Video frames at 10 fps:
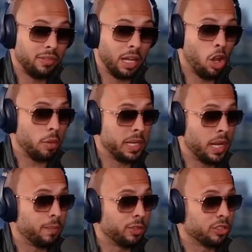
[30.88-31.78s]
If they lock me
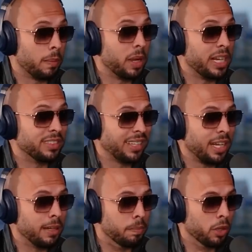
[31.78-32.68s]
up for some
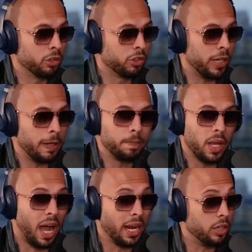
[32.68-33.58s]
insane bullshit,
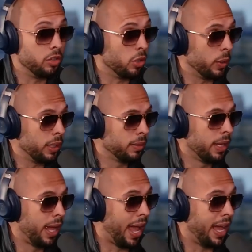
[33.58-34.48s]
I didn't do it.
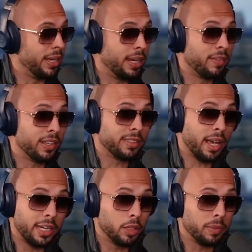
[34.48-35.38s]
And if they say
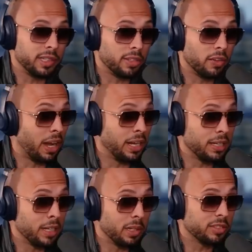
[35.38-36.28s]
I killed myself, I
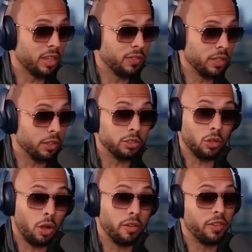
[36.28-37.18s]
didn't kill myself either. It's
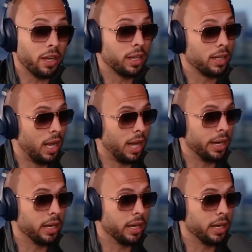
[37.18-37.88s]
all a fucking lie.